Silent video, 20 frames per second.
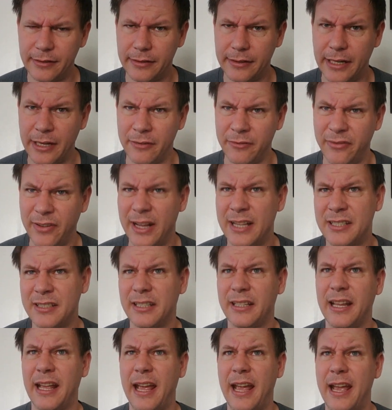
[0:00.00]

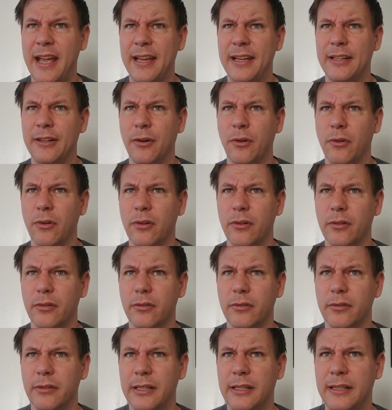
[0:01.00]
investigate,
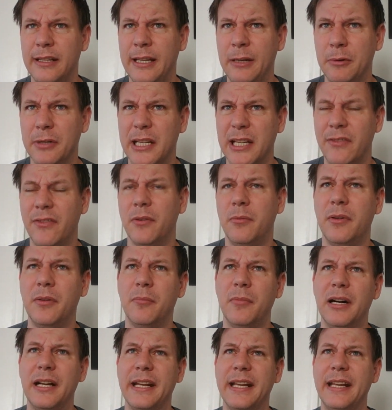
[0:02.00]
or he would give them the
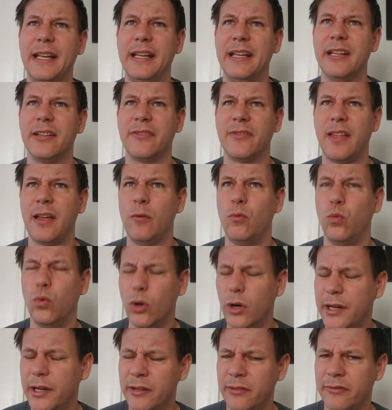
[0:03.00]
money if they
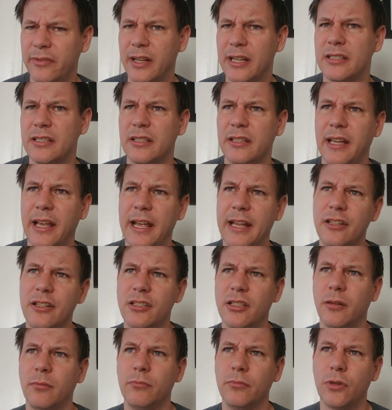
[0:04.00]
would investigate
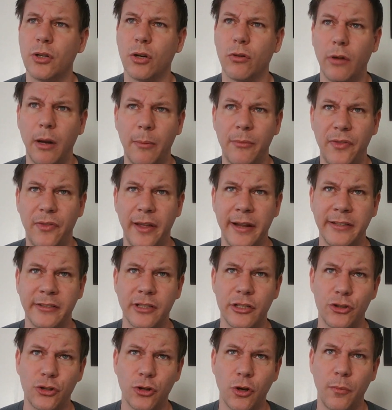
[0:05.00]
some corrupt things
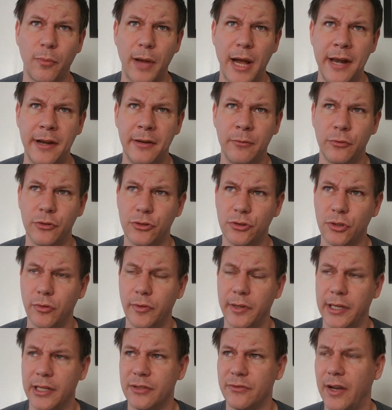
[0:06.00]
that Joe Biden was
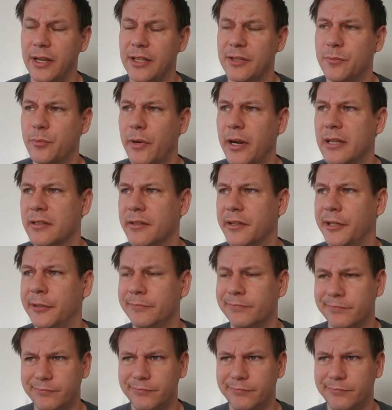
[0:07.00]
doing as vice president.